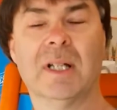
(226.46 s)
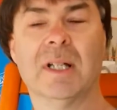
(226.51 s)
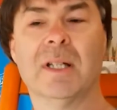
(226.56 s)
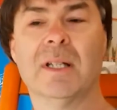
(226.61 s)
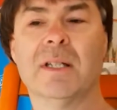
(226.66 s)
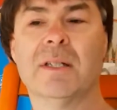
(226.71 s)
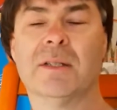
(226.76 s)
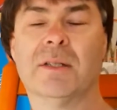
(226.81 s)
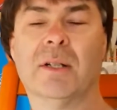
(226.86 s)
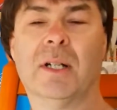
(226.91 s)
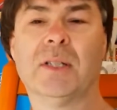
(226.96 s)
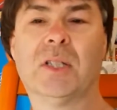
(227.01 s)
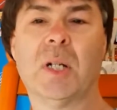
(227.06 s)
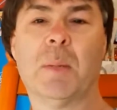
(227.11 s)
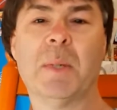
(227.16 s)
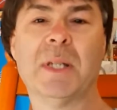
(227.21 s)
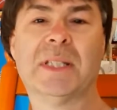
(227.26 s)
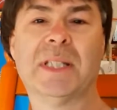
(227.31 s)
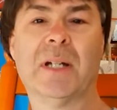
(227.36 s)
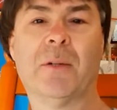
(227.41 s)
So I told
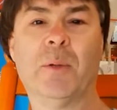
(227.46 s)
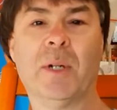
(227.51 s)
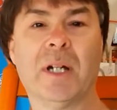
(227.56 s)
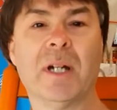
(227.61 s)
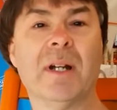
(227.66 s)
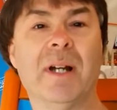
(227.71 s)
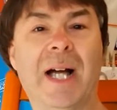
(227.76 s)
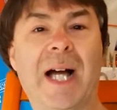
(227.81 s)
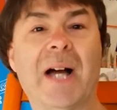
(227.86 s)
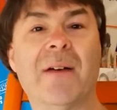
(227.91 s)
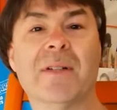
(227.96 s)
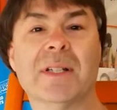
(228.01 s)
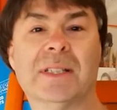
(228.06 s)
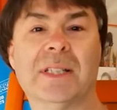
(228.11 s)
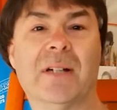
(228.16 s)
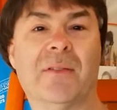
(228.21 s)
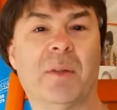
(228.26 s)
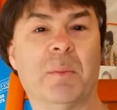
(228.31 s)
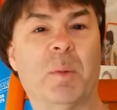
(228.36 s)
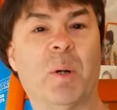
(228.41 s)
myself, we're going to have
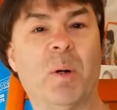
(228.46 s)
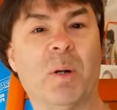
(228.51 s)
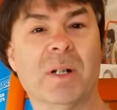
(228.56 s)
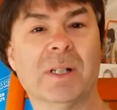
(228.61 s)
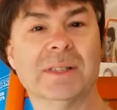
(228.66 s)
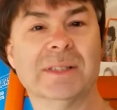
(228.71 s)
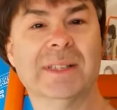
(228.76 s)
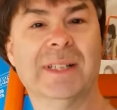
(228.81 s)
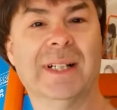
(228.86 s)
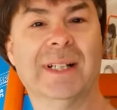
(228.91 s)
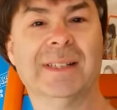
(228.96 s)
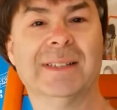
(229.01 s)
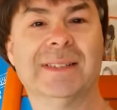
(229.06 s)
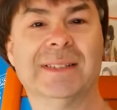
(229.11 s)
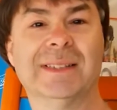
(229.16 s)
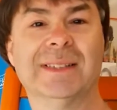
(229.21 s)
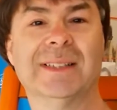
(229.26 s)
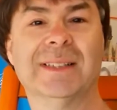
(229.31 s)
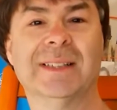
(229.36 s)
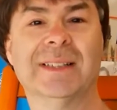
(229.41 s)
ourselves a Boar's Nest.
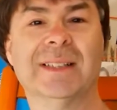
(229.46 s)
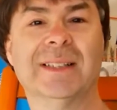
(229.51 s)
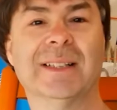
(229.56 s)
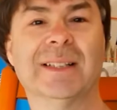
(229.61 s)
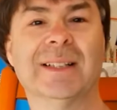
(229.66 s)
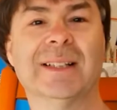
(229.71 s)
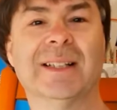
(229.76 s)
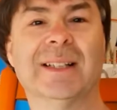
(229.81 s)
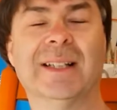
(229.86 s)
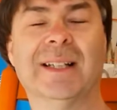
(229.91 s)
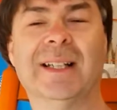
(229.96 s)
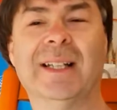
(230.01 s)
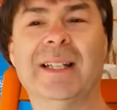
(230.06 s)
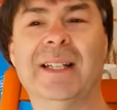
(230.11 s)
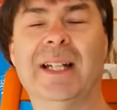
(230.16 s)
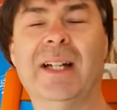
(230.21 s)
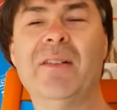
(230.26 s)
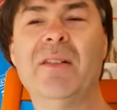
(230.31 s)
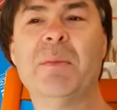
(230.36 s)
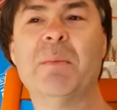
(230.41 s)
And
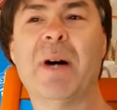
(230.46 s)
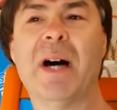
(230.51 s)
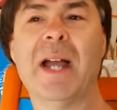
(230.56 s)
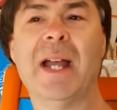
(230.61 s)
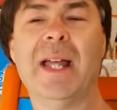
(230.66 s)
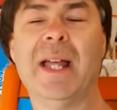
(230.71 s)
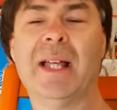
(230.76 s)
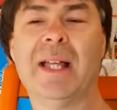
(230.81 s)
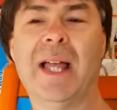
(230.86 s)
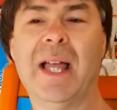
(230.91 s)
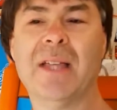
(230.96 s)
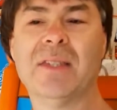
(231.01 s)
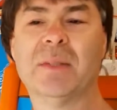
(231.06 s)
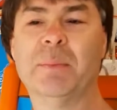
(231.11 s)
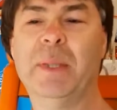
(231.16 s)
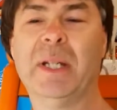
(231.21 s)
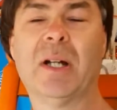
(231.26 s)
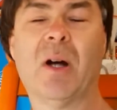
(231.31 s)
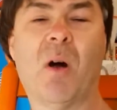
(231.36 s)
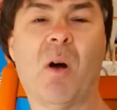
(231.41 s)
everybody has a
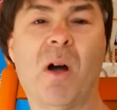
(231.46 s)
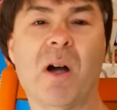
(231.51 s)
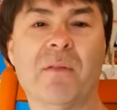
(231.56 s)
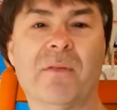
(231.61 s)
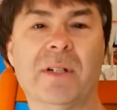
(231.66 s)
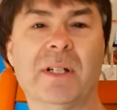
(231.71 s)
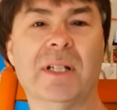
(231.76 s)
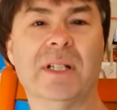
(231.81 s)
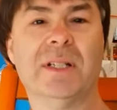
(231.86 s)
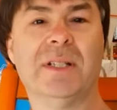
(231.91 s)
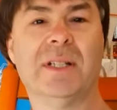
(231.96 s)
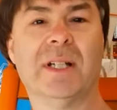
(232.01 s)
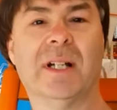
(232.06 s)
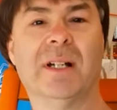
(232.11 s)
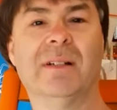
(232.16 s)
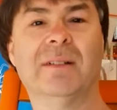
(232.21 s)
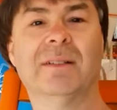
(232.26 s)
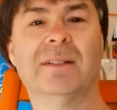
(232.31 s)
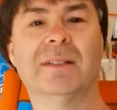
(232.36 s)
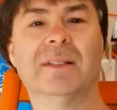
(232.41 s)
big heart for this
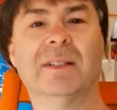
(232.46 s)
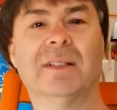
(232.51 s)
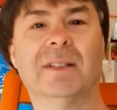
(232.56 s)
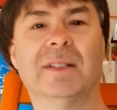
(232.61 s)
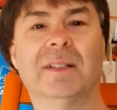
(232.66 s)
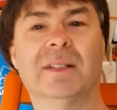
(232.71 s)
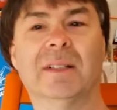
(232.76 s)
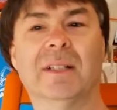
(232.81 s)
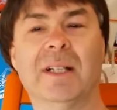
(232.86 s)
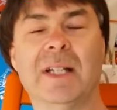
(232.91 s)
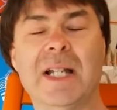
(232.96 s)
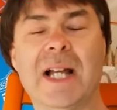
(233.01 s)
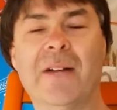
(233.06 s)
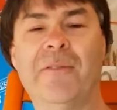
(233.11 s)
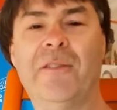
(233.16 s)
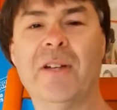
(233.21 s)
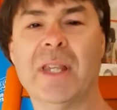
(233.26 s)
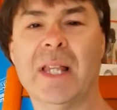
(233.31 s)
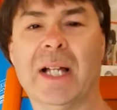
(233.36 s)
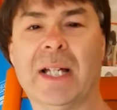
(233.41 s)
show, and I
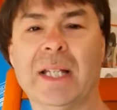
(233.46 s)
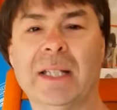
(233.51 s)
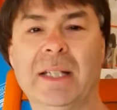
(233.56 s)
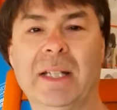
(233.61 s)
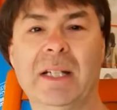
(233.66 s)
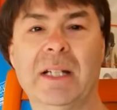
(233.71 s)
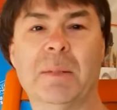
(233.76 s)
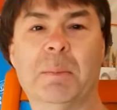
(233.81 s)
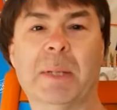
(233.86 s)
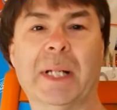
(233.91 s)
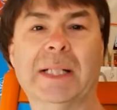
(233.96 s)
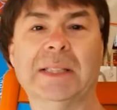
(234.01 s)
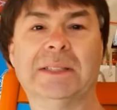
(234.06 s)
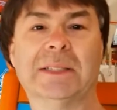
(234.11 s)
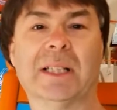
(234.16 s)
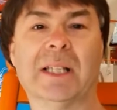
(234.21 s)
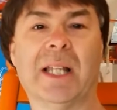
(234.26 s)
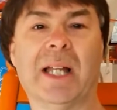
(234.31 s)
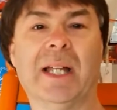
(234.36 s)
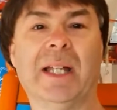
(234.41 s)
felt like it needed a place to
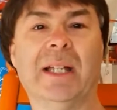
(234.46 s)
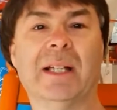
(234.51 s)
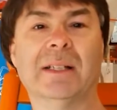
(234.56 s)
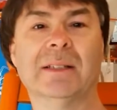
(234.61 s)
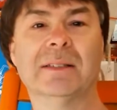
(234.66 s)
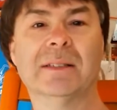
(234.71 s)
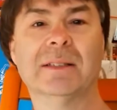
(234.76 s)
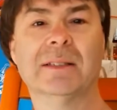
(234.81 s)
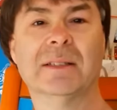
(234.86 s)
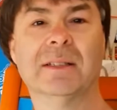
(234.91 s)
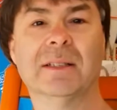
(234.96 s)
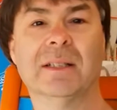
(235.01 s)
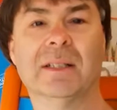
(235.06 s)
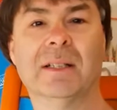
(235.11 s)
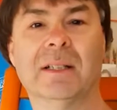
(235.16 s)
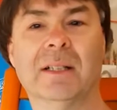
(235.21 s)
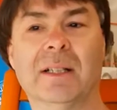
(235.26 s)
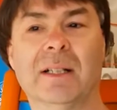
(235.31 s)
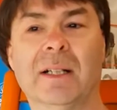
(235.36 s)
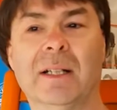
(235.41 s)
land.
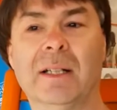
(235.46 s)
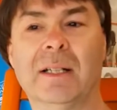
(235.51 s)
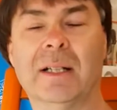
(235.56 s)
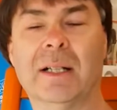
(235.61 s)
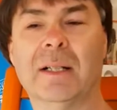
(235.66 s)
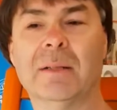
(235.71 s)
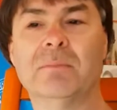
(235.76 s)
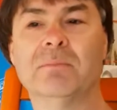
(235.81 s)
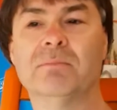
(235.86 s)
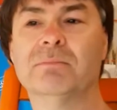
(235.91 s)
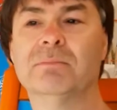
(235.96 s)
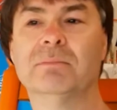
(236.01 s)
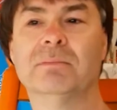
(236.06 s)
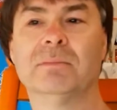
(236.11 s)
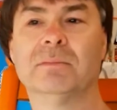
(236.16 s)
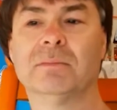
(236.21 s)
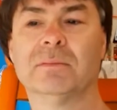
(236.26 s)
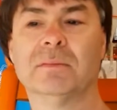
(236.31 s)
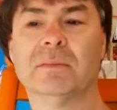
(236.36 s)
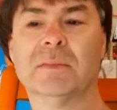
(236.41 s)
And
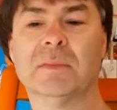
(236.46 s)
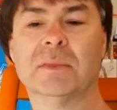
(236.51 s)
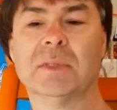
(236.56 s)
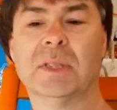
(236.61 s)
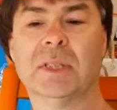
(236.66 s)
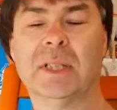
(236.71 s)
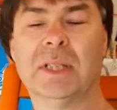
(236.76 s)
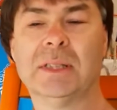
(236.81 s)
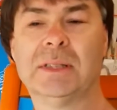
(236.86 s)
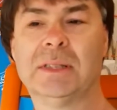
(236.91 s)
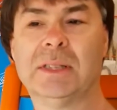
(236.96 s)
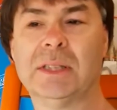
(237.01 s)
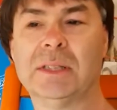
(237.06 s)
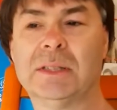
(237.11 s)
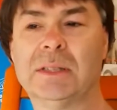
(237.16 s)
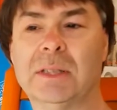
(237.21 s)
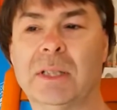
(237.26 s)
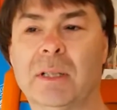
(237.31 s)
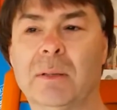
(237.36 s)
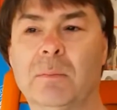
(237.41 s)
it's just,
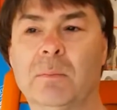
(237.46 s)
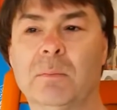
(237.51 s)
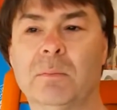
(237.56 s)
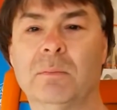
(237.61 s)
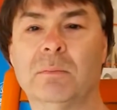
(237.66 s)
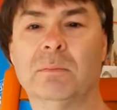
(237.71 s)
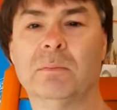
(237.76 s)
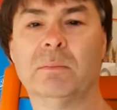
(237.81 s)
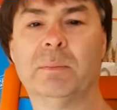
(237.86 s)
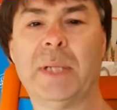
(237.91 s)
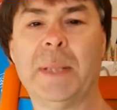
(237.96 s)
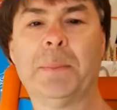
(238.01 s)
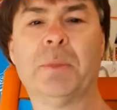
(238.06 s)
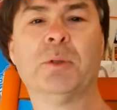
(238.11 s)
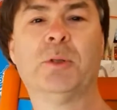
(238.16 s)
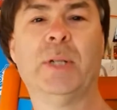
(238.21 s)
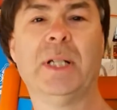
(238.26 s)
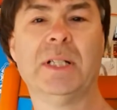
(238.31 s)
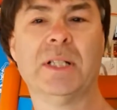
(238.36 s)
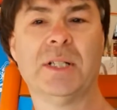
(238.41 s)
people
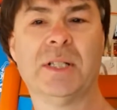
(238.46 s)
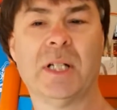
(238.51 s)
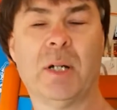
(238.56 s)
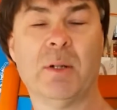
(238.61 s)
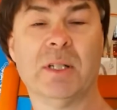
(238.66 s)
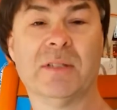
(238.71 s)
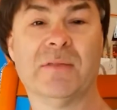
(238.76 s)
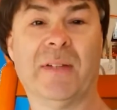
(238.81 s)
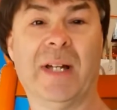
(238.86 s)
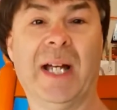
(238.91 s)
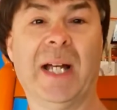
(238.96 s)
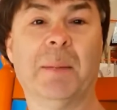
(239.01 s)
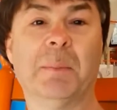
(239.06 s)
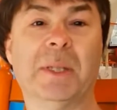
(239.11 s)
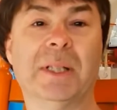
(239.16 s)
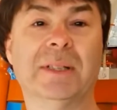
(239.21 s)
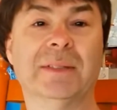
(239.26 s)
treat the show as family.